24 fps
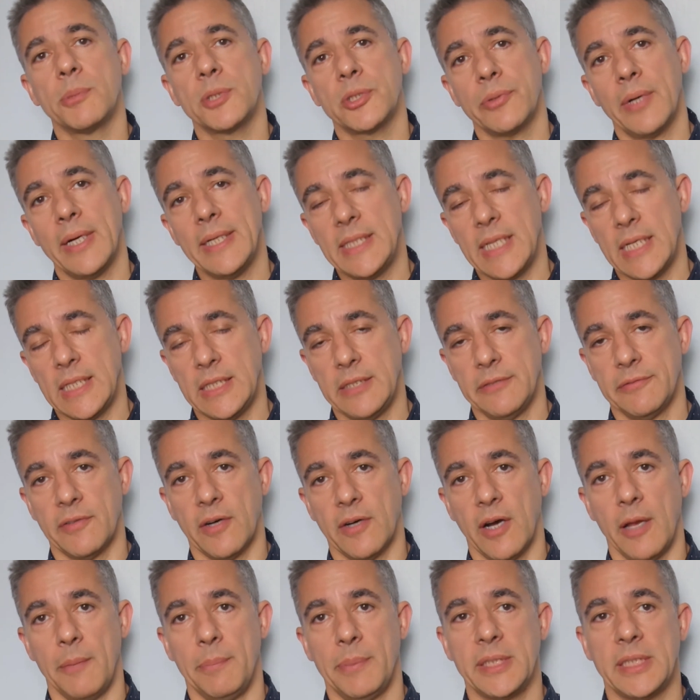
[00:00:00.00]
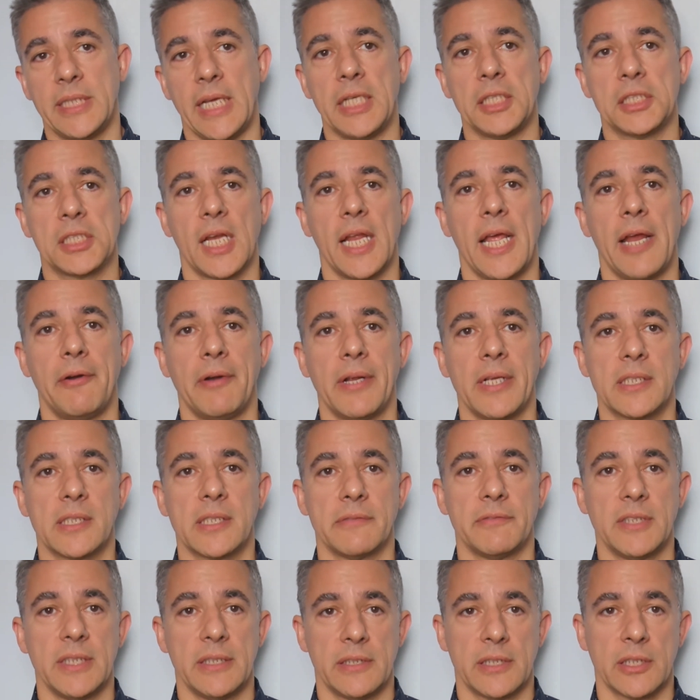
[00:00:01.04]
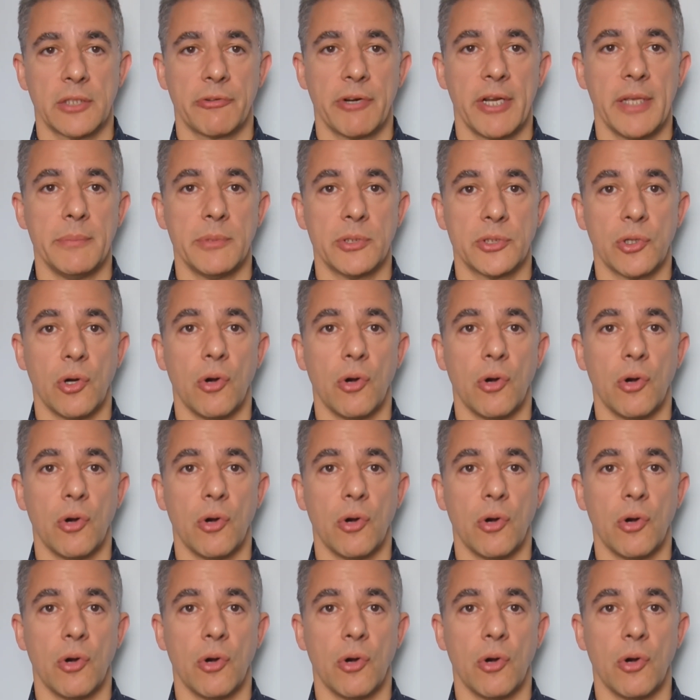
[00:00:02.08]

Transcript: to identify potential areas of disagreement